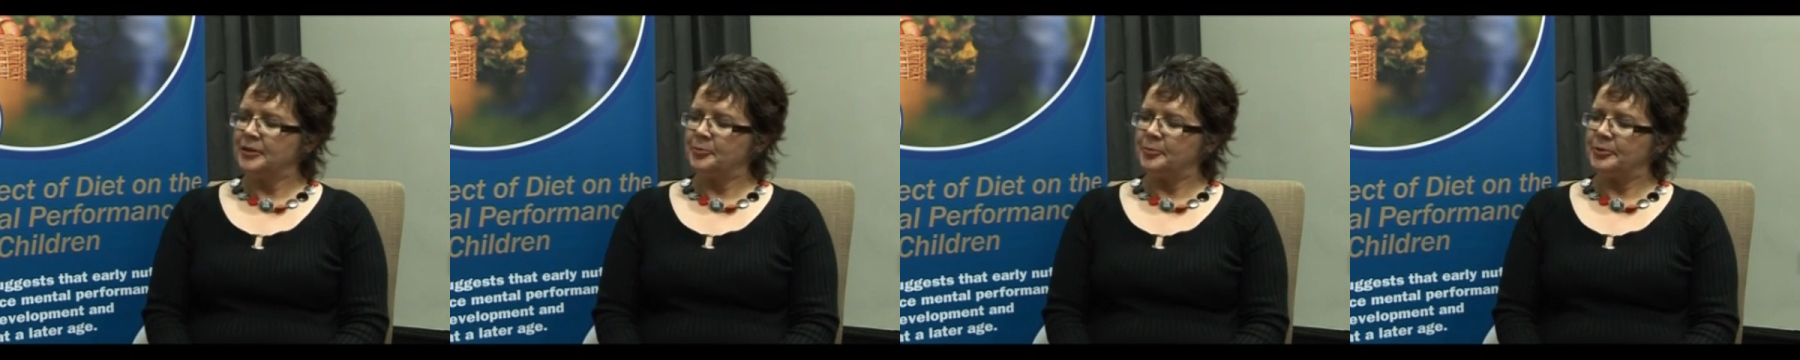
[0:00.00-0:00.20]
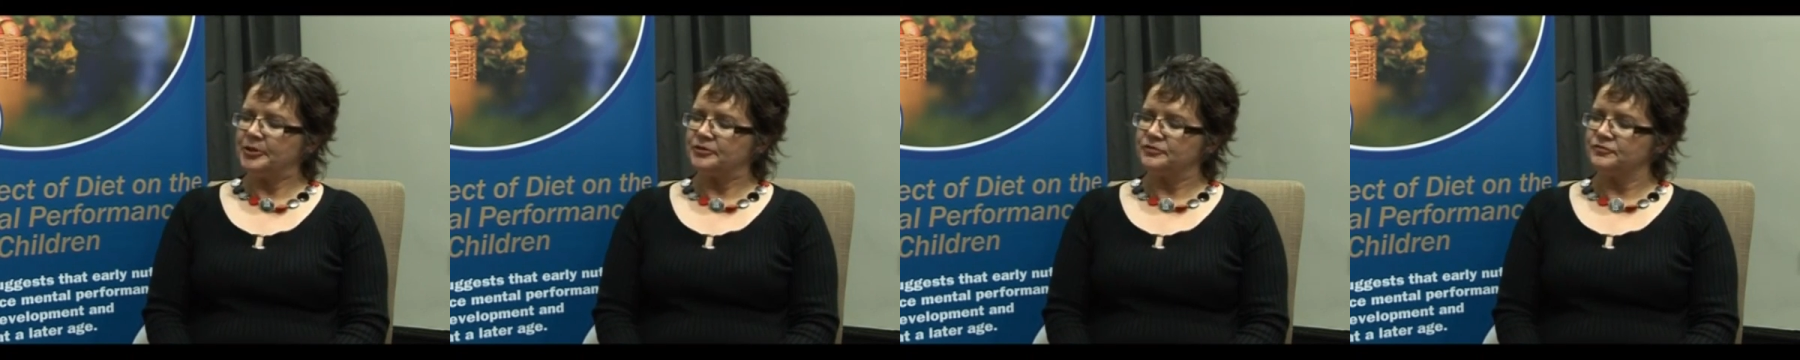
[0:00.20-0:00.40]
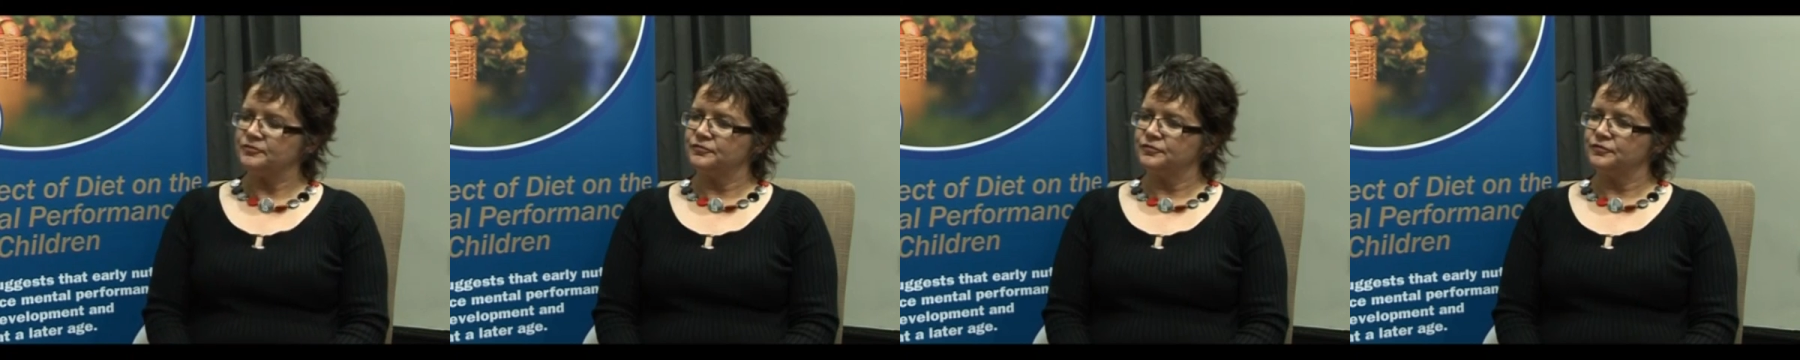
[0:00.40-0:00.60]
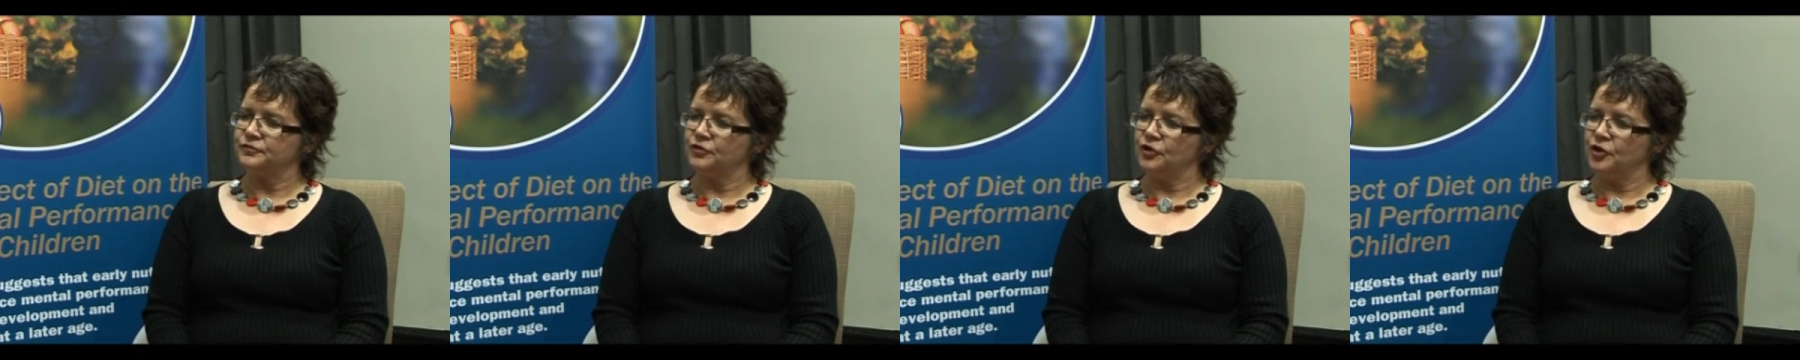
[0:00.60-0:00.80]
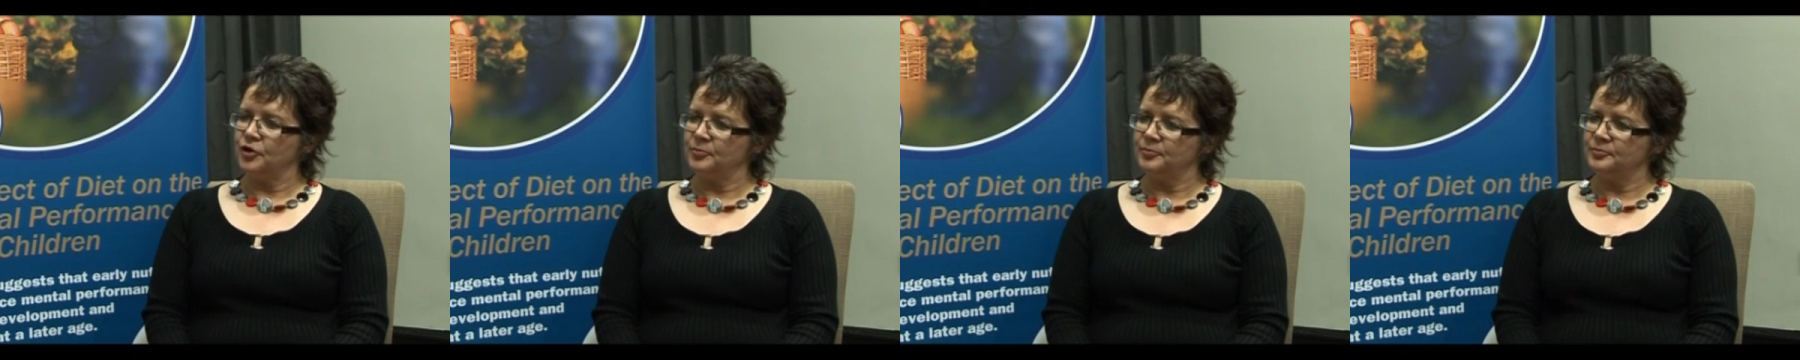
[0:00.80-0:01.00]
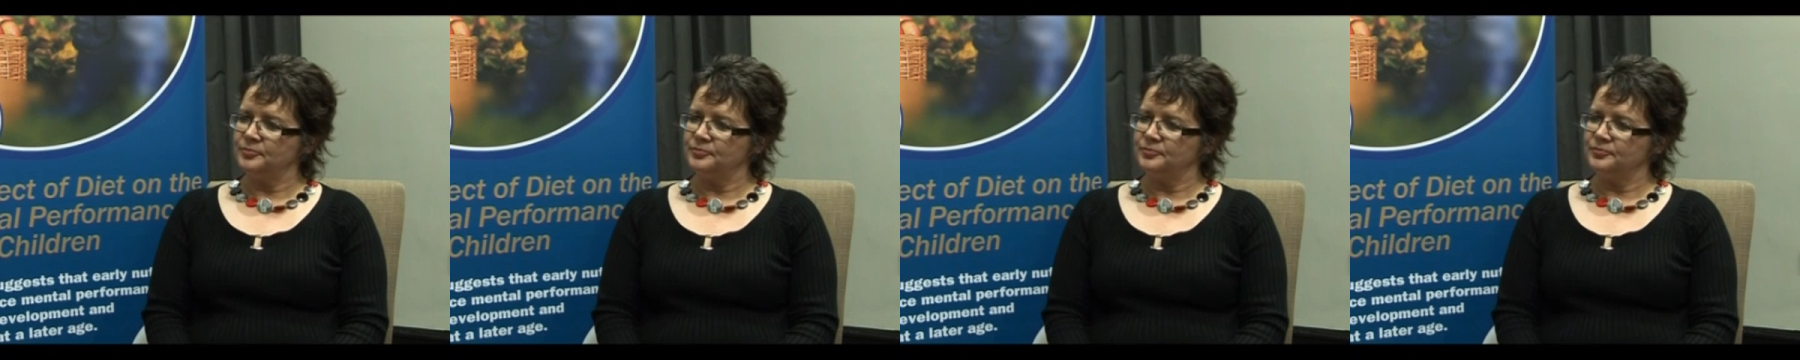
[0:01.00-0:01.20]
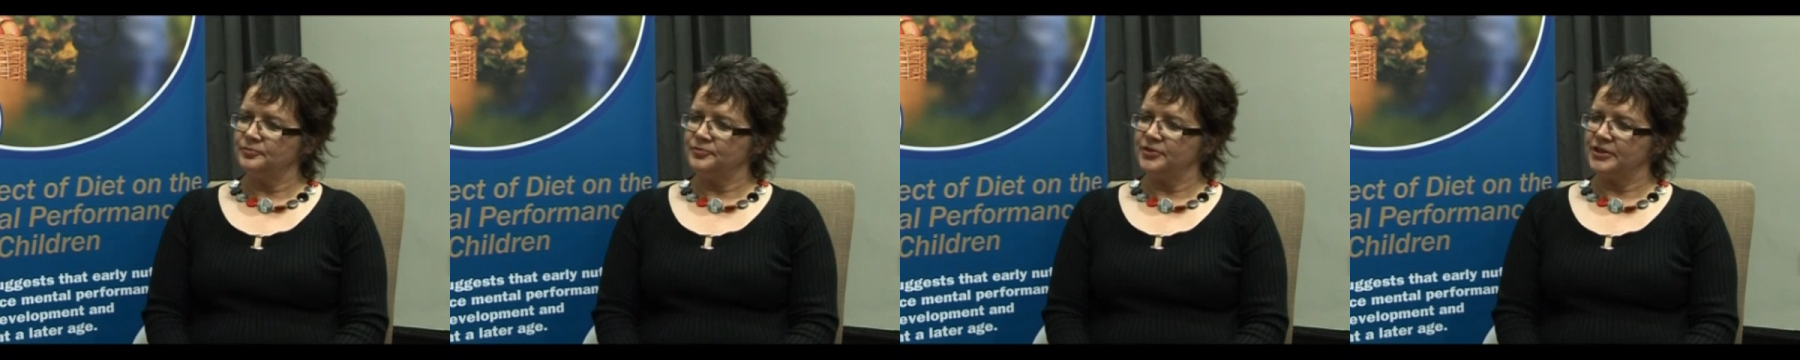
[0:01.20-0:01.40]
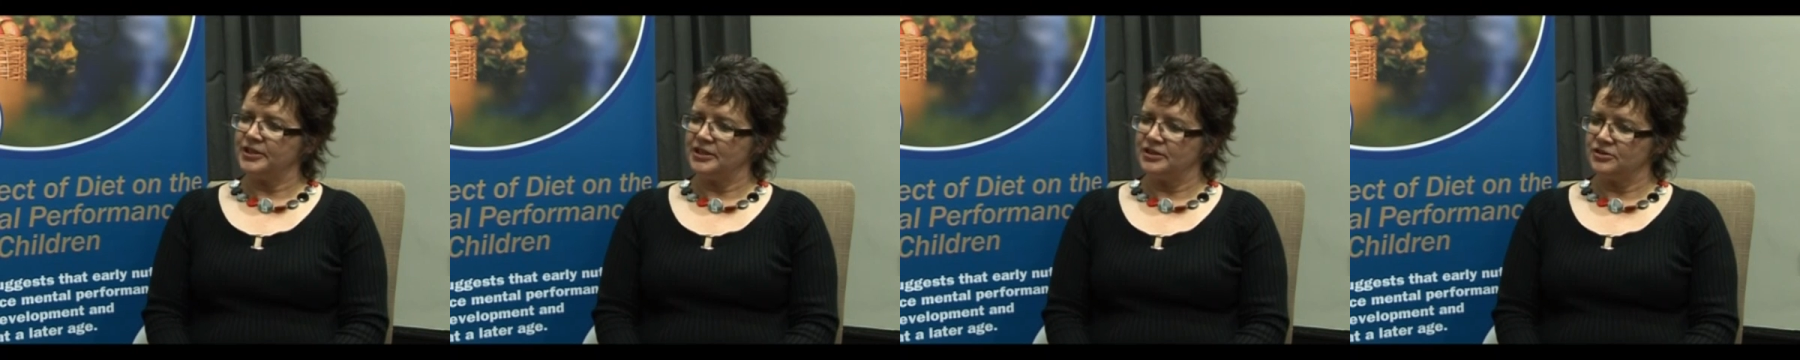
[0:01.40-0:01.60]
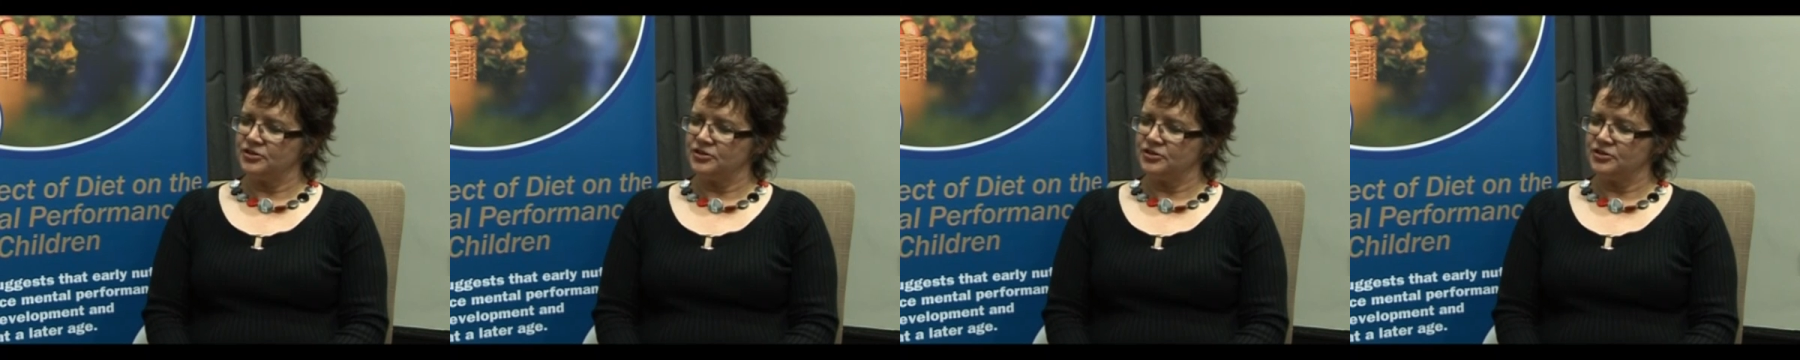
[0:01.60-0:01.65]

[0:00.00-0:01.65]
But from the